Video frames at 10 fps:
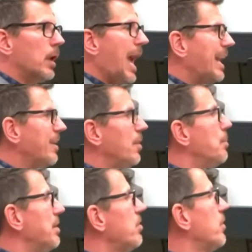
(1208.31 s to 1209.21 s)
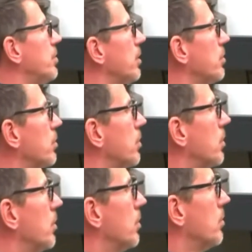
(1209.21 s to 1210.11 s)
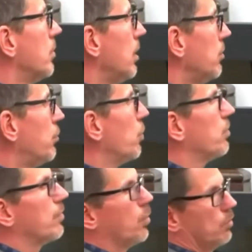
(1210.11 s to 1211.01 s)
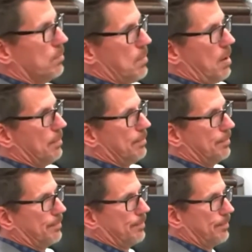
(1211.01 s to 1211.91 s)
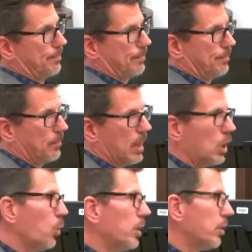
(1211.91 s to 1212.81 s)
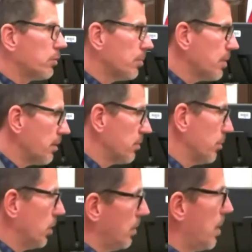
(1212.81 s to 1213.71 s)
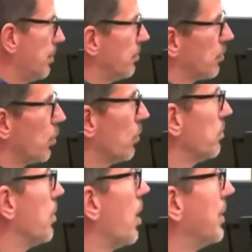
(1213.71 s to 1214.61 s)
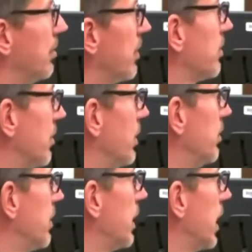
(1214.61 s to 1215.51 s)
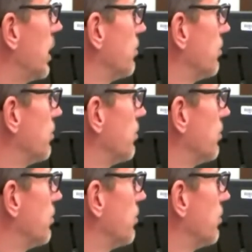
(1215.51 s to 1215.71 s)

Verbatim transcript: And in the midst of this is Joseph Rosenbaum. And you will hear some testimony about Mr. Rosenbaum and his activities that night.